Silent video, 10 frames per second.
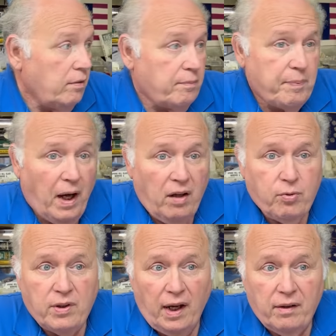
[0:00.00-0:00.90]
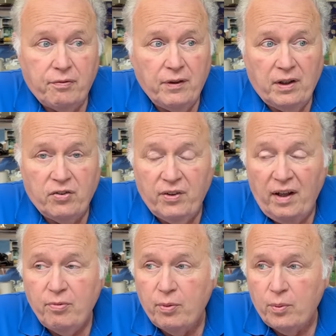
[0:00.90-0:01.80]
be honest with you, I can fill a
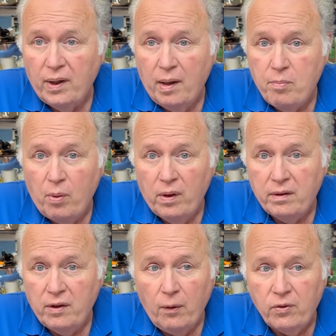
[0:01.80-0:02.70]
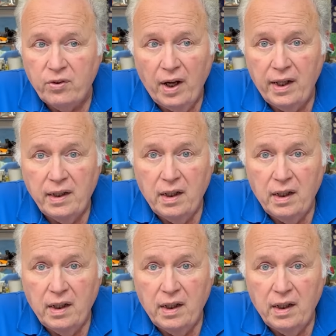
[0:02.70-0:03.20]
safe with what I bought Thursday.